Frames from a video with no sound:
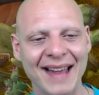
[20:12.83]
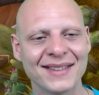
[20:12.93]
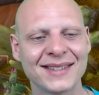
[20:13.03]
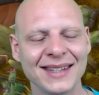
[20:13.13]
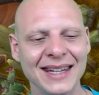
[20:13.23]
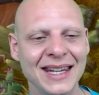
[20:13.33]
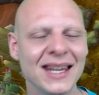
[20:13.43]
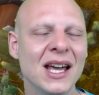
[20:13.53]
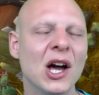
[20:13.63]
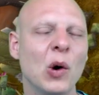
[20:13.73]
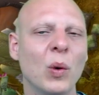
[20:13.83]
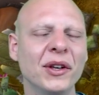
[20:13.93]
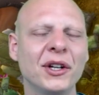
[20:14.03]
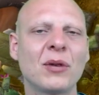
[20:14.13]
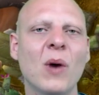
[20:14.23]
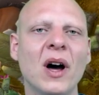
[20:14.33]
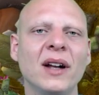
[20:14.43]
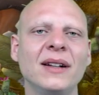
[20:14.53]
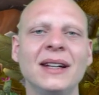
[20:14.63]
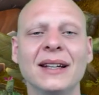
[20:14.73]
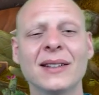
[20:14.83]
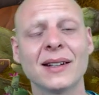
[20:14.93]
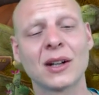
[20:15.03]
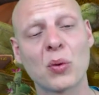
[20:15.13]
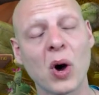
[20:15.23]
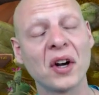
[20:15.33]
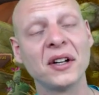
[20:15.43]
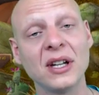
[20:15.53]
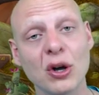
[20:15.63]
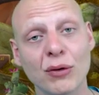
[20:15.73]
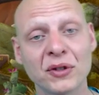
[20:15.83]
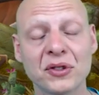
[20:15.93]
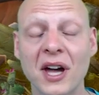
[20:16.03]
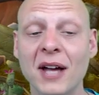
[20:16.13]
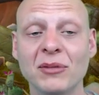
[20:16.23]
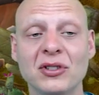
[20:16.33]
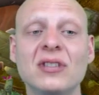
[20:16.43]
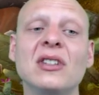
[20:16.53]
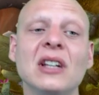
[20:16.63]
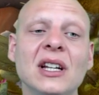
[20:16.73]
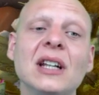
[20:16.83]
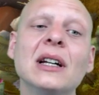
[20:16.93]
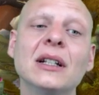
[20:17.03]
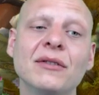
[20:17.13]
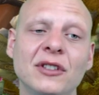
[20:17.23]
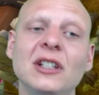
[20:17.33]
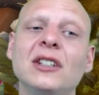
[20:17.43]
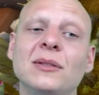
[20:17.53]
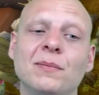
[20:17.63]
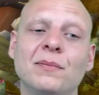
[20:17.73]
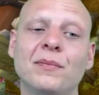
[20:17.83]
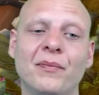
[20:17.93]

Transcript: and see what the quantity is and the quantity over time to see if these